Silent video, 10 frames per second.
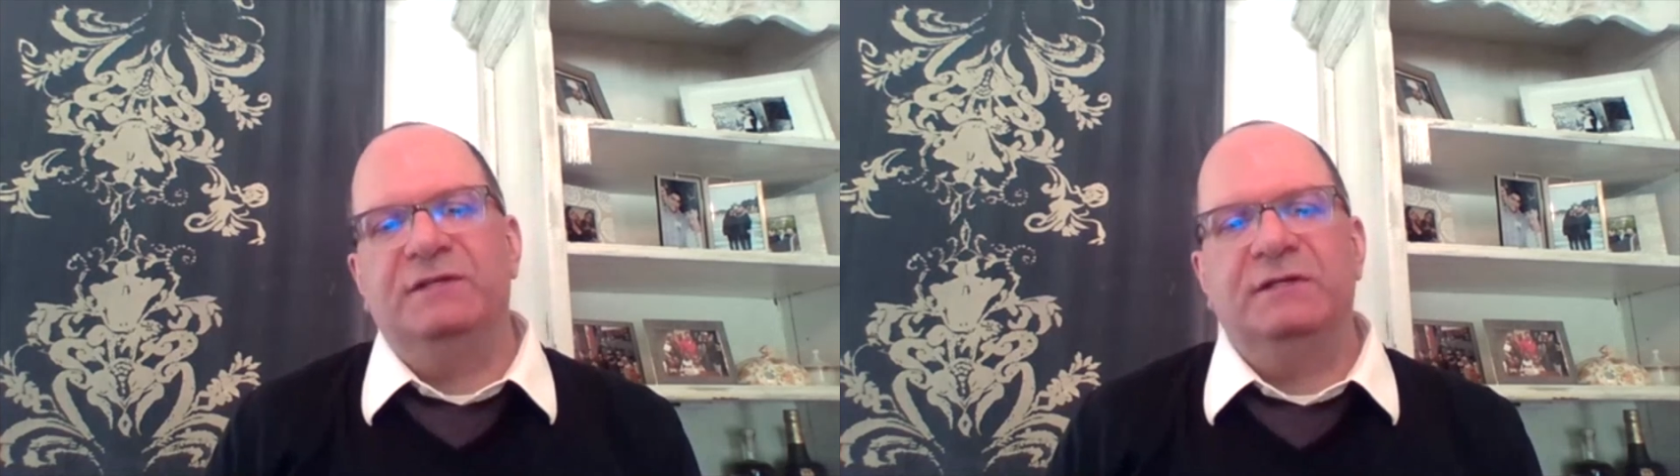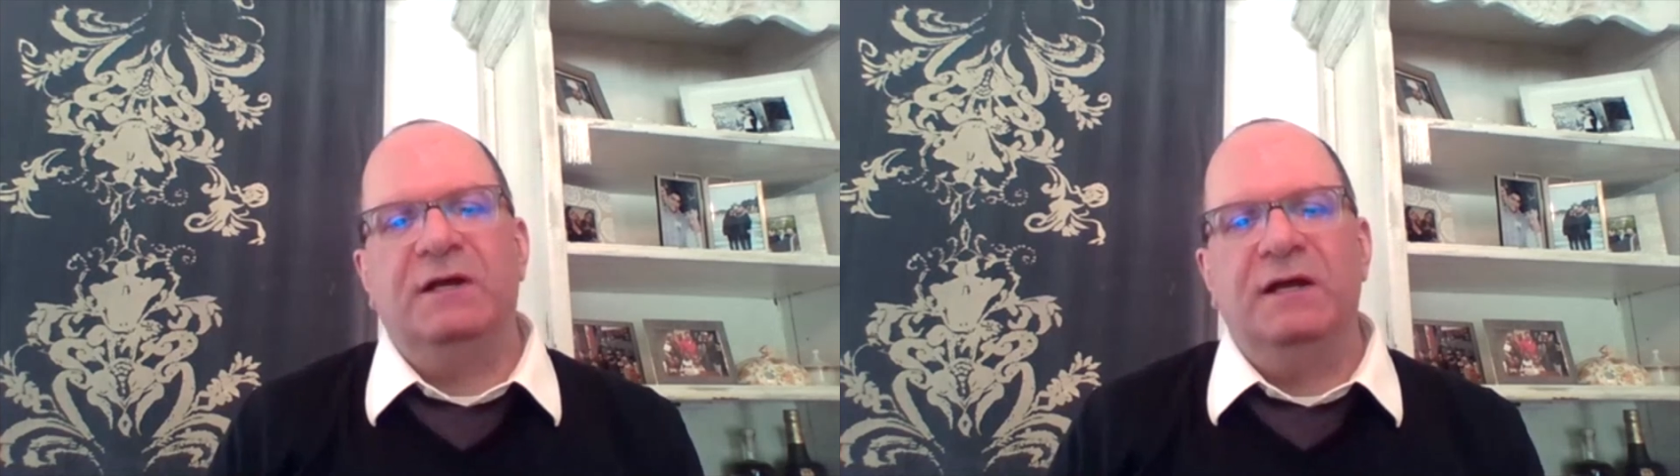
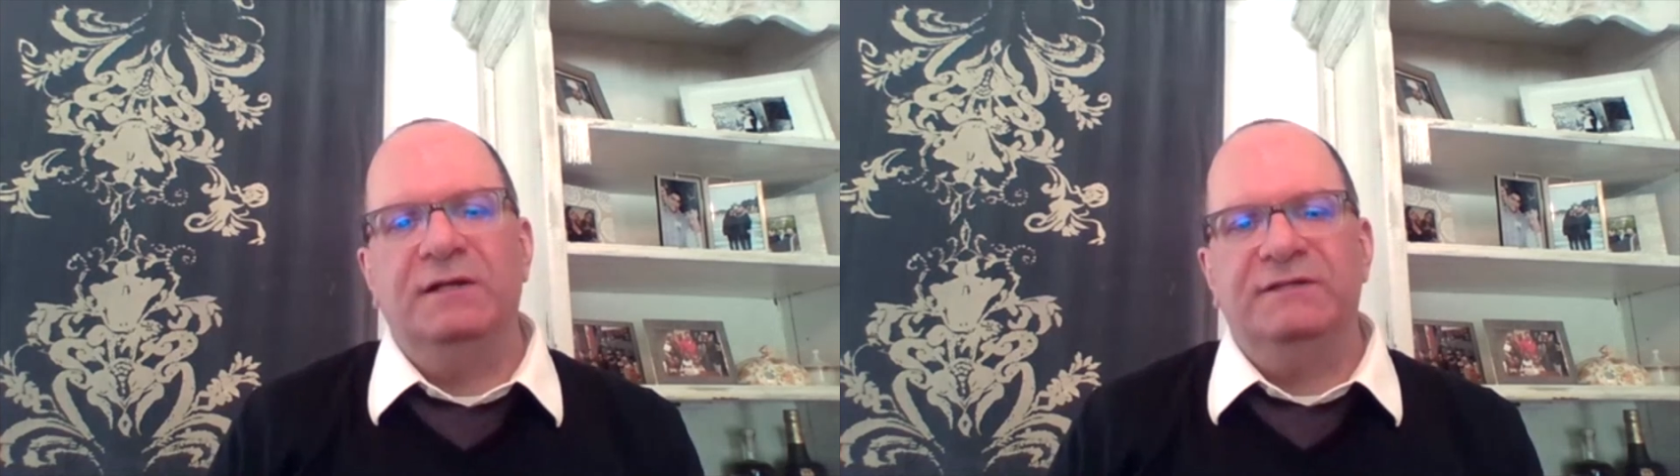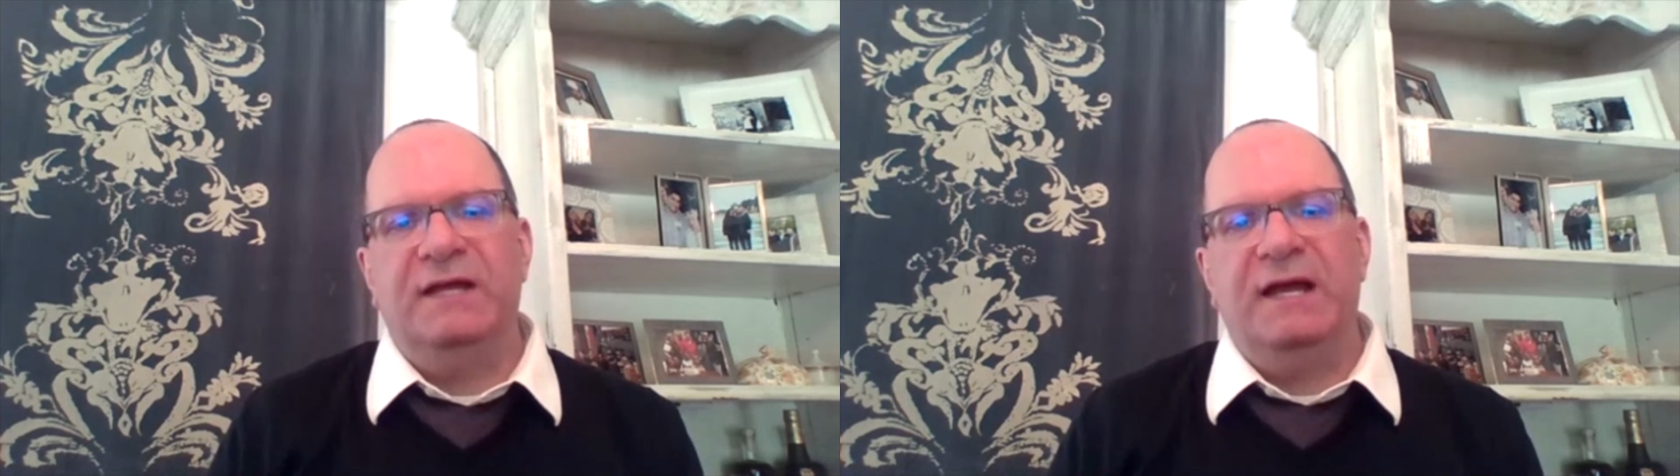and
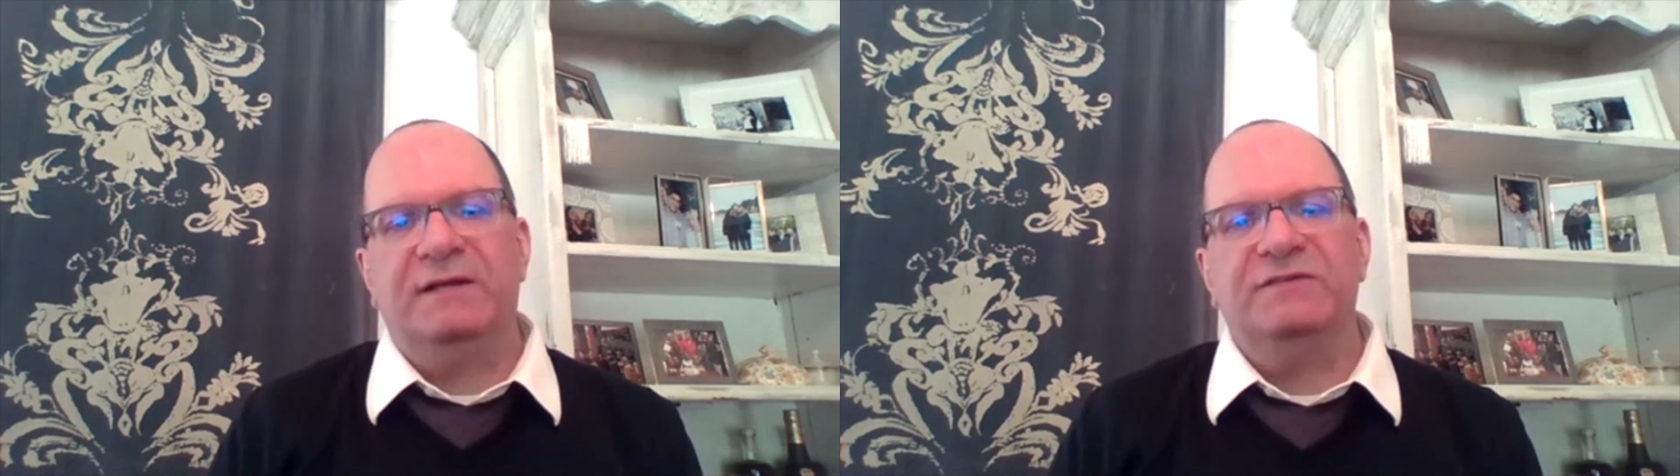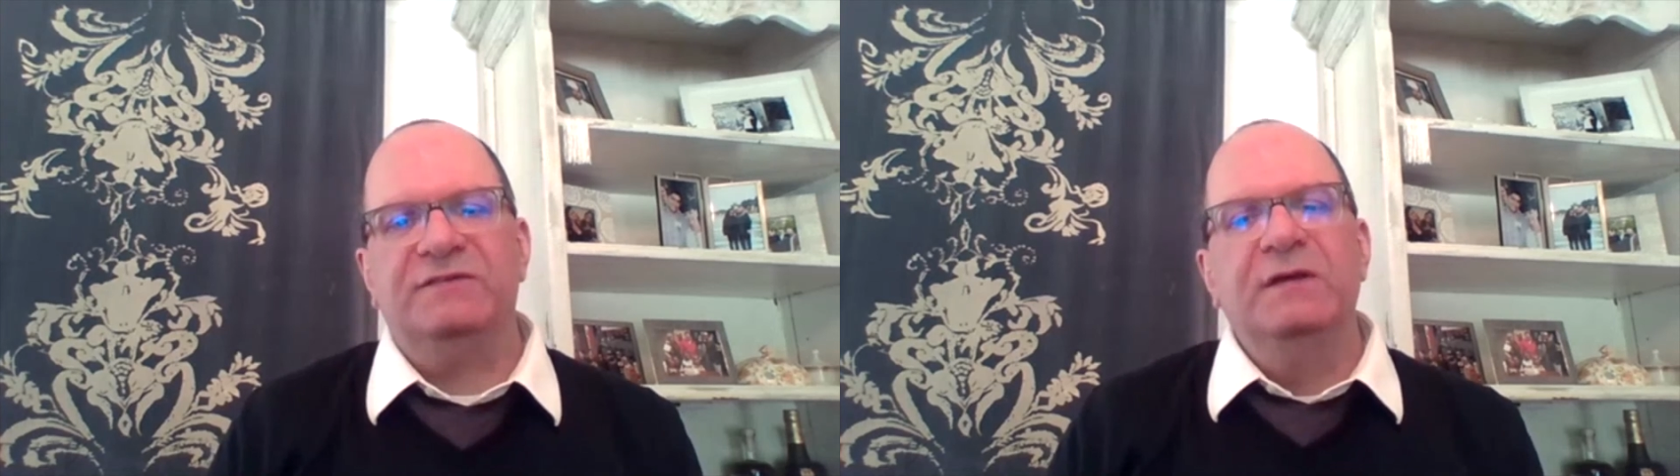
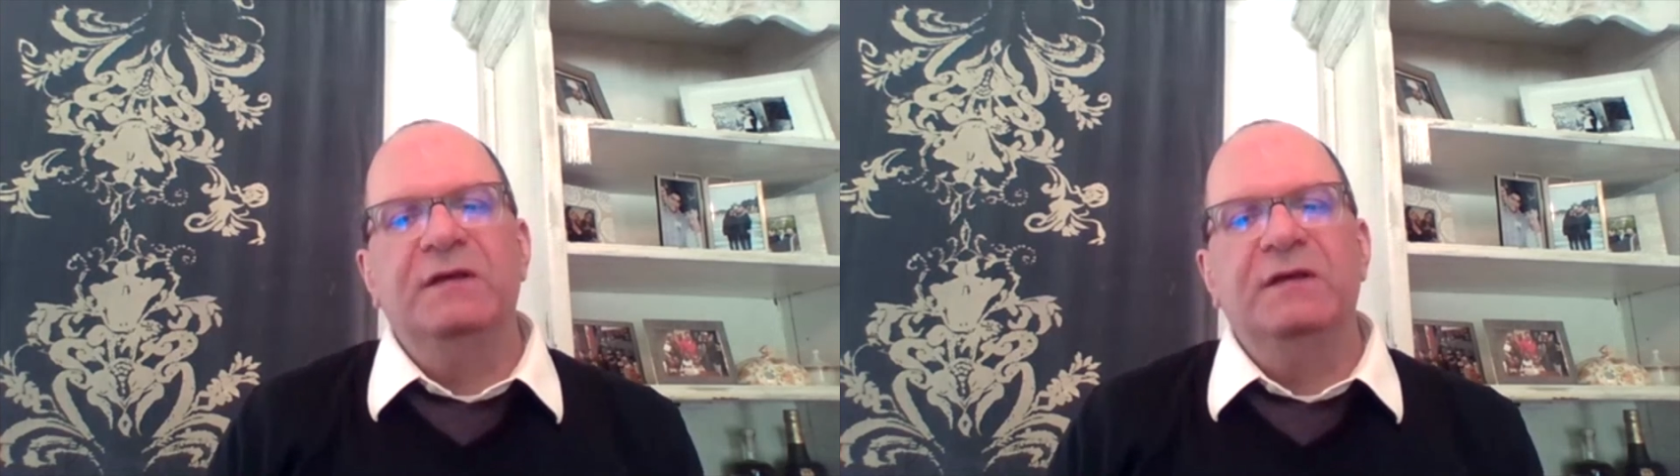contacts